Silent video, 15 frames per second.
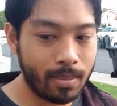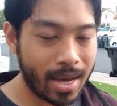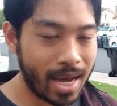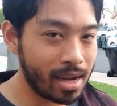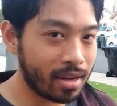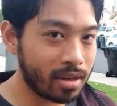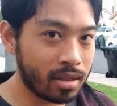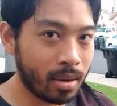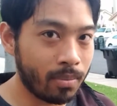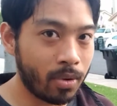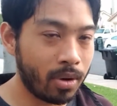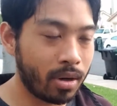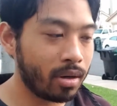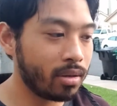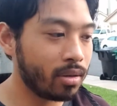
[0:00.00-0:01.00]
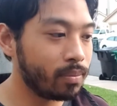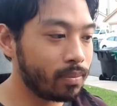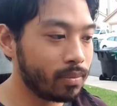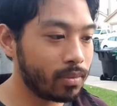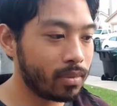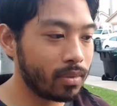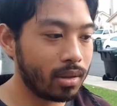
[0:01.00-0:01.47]
back somewhere,
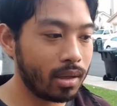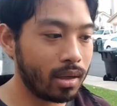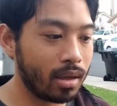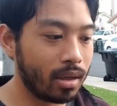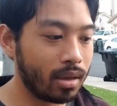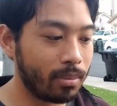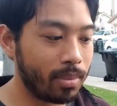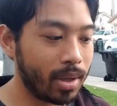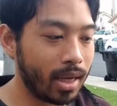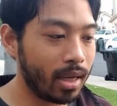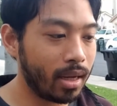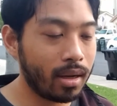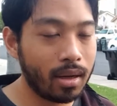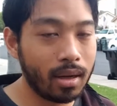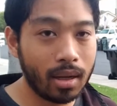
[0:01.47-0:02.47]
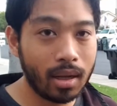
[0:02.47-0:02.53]
the pain.